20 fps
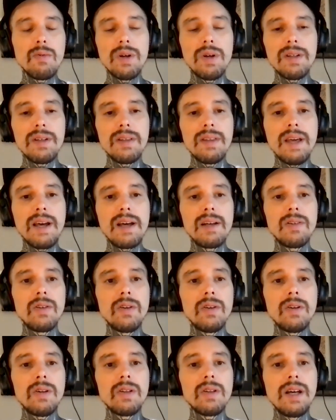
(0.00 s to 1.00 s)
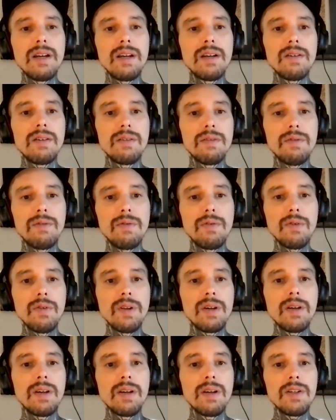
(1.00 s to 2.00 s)
what did that look like for
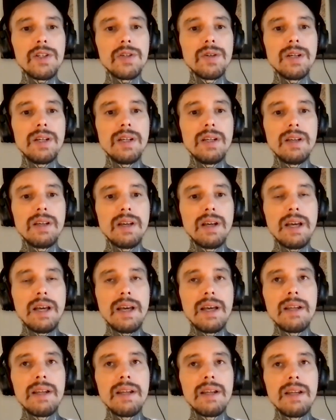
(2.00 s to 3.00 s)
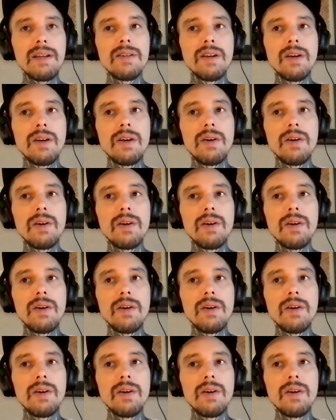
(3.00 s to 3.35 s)
the country? And